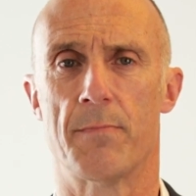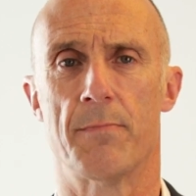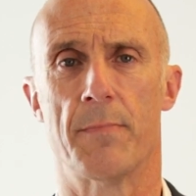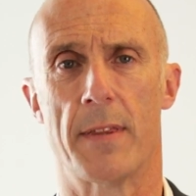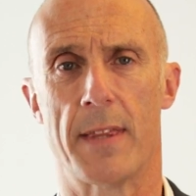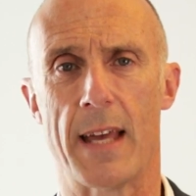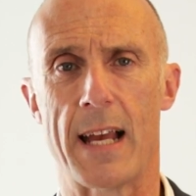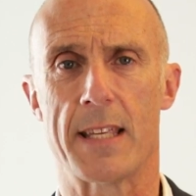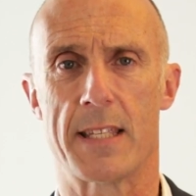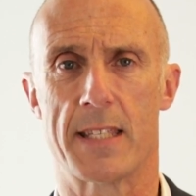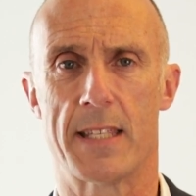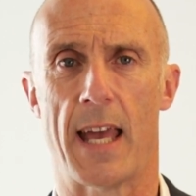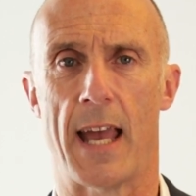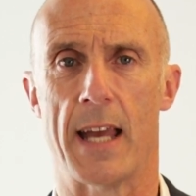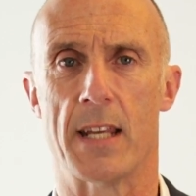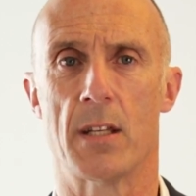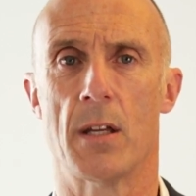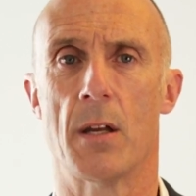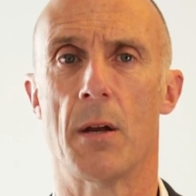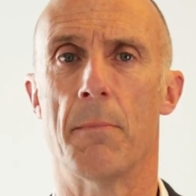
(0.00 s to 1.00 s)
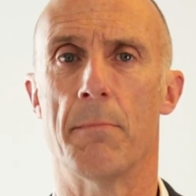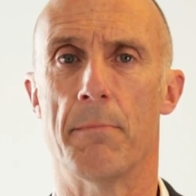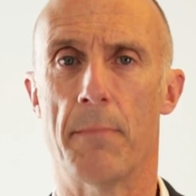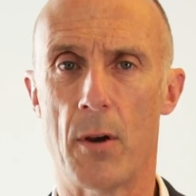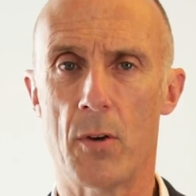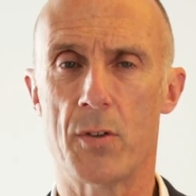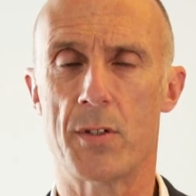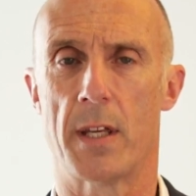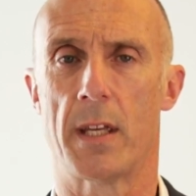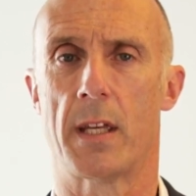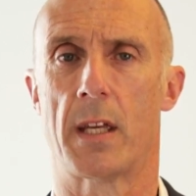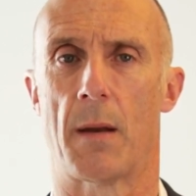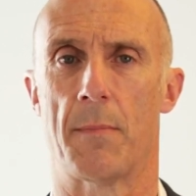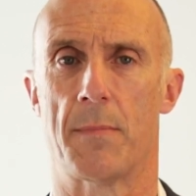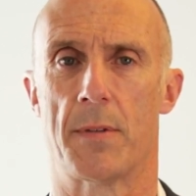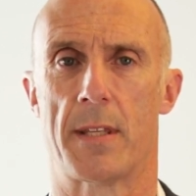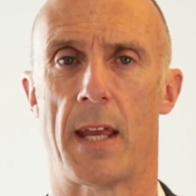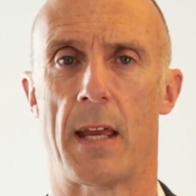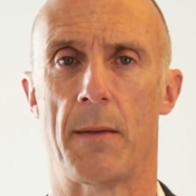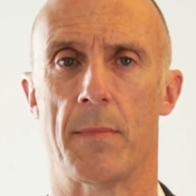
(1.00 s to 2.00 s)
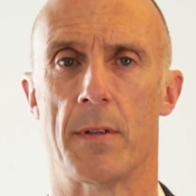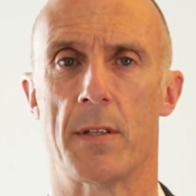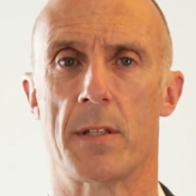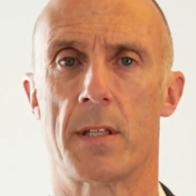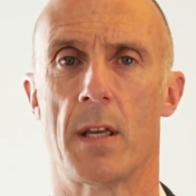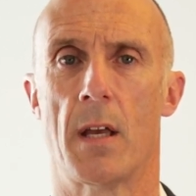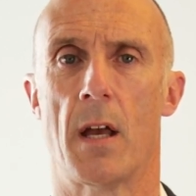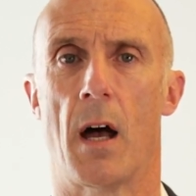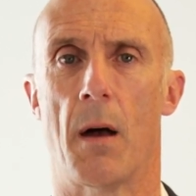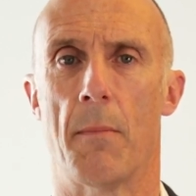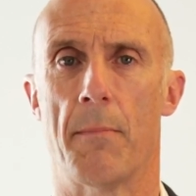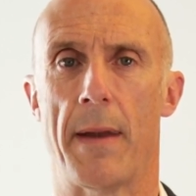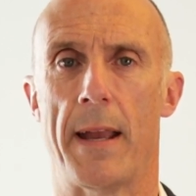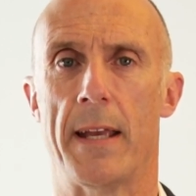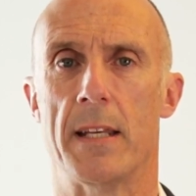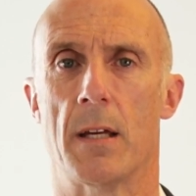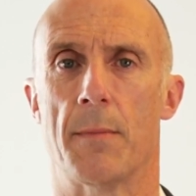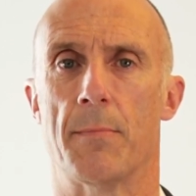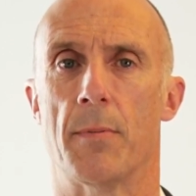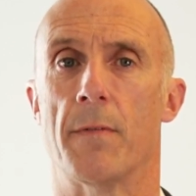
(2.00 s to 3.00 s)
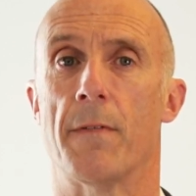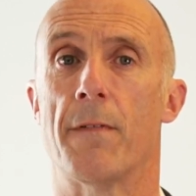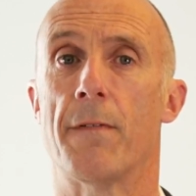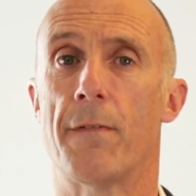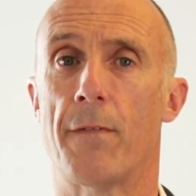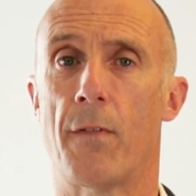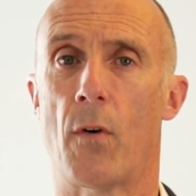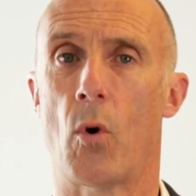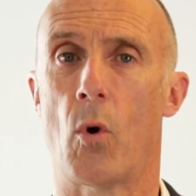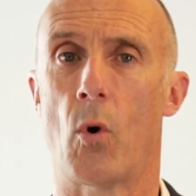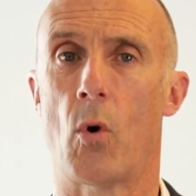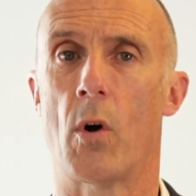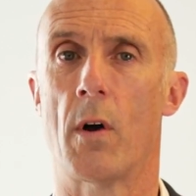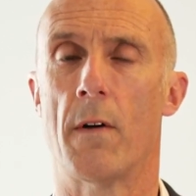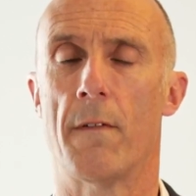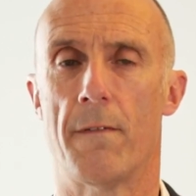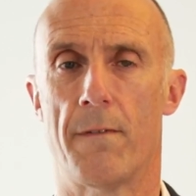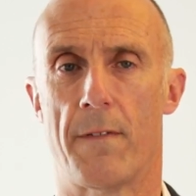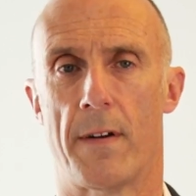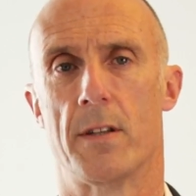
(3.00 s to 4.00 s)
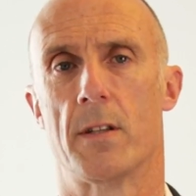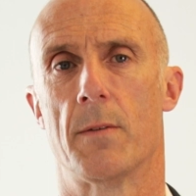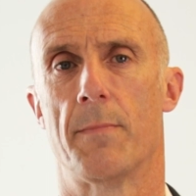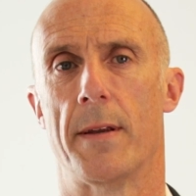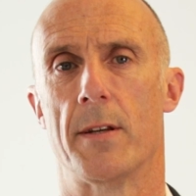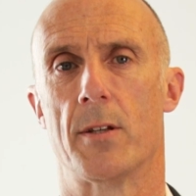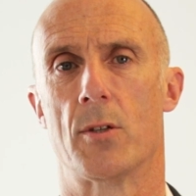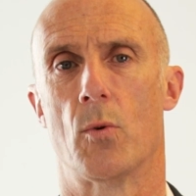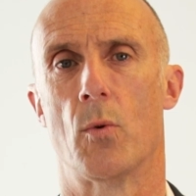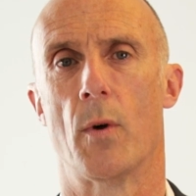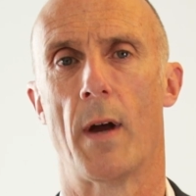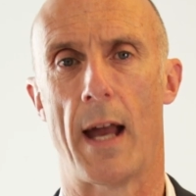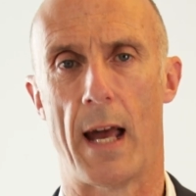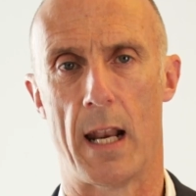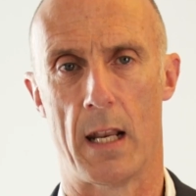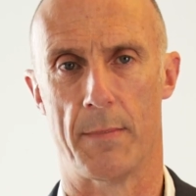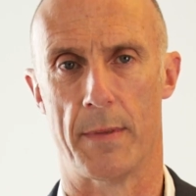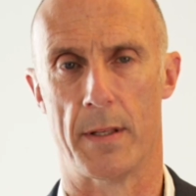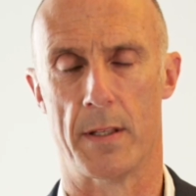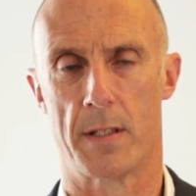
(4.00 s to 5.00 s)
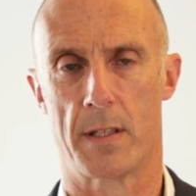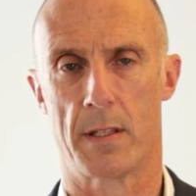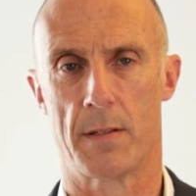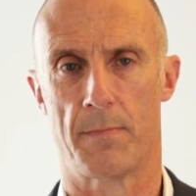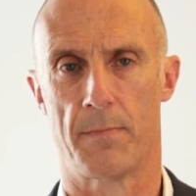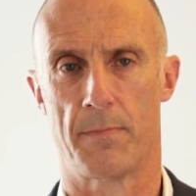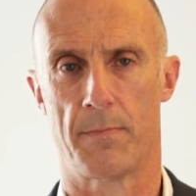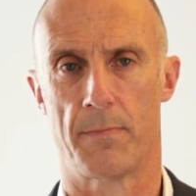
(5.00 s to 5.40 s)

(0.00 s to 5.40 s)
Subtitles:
But that said, most income statements are made up of four fundamental elements.